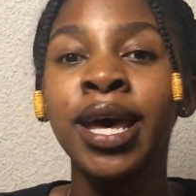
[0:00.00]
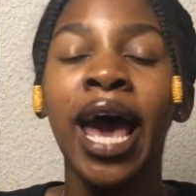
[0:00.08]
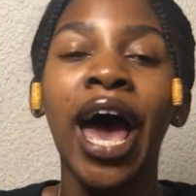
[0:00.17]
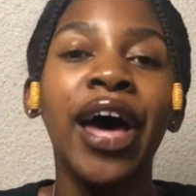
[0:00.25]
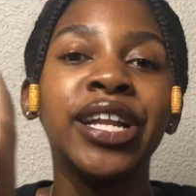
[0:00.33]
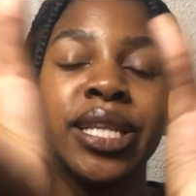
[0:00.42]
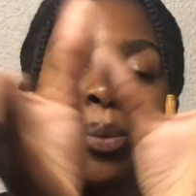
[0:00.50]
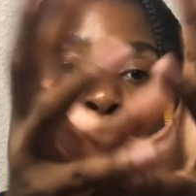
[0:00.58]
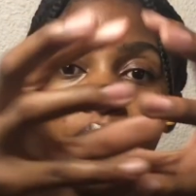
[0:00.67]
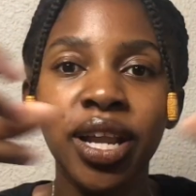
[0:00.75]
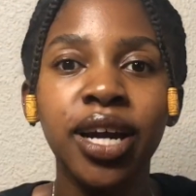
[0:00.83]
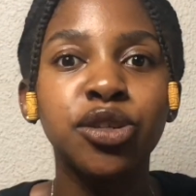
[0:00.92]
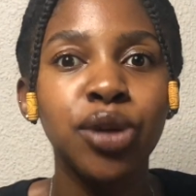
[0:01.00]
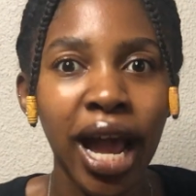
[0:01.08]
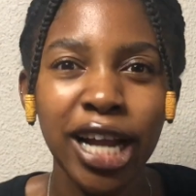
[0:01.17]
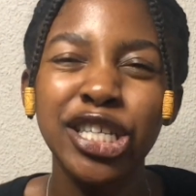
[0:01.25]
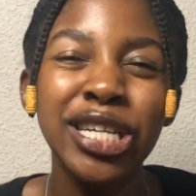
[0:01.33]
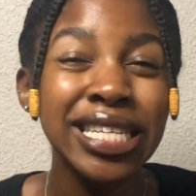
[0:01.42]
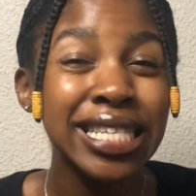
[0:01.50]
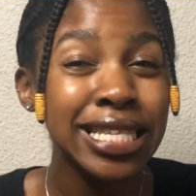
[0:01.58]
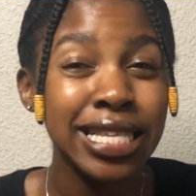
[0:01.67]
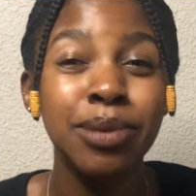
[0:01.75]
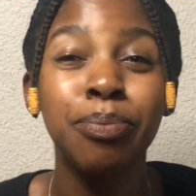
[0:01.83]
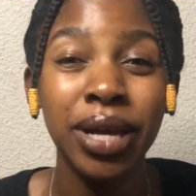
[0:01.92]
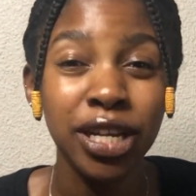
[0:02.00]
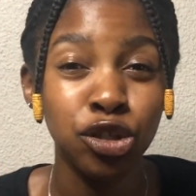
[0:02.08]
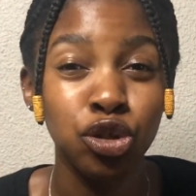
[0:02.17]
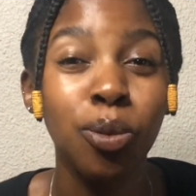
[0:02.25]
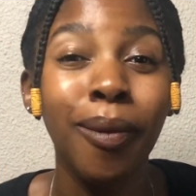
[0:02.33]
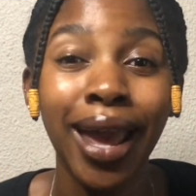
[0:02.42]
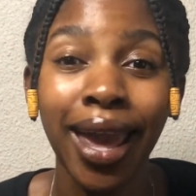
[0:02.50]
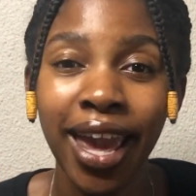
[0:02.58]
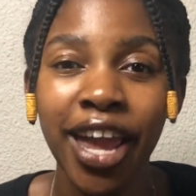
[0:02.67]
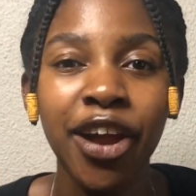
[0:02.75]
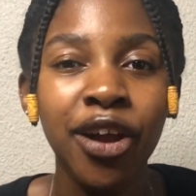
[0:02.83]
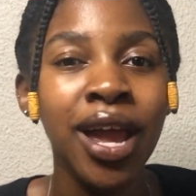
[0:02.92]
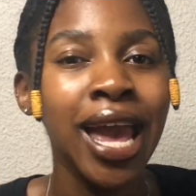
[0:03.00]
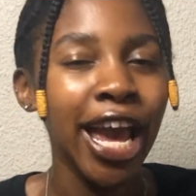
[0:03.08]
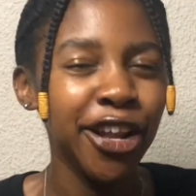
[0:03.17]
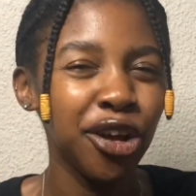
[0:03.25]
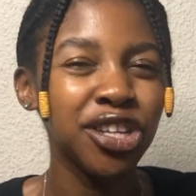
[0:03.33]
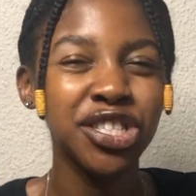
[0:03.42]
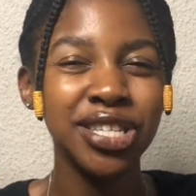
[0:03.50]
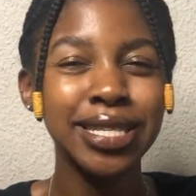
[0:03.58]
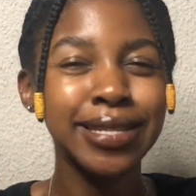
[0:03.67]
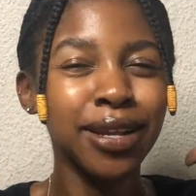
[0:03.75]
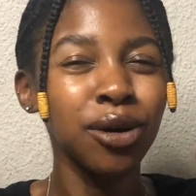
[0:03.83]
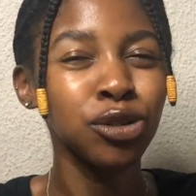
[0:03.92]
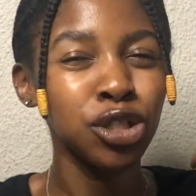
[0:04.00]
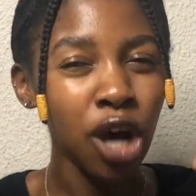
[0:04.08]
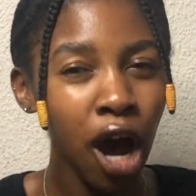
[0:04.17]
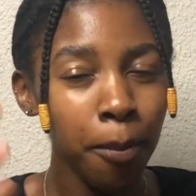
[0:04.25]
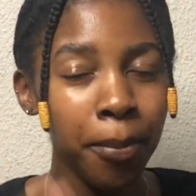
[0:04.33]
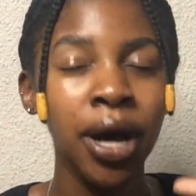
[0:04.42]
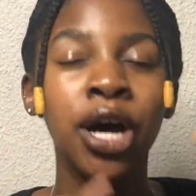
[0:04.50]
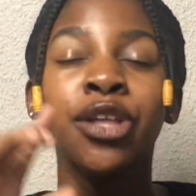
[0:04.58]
and the product to actually seep into my hair and not just sit on top.